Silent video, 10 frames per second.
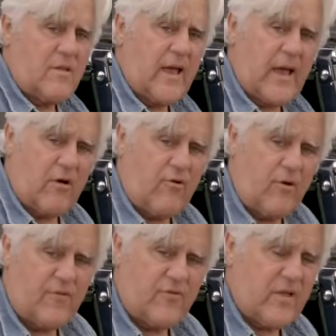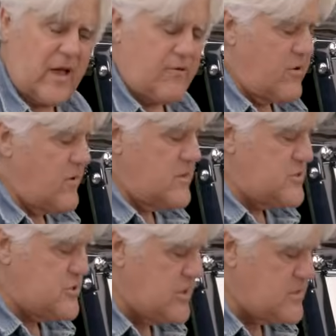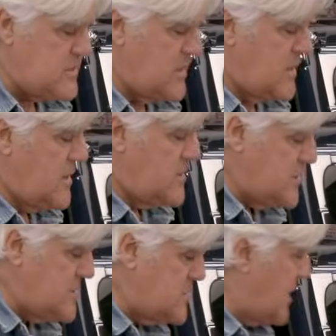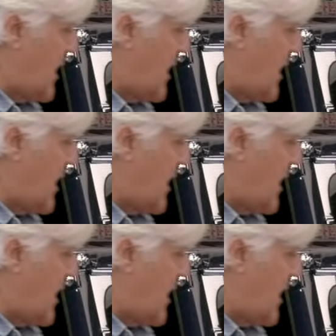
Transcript: to aircraft standard. It's just, just an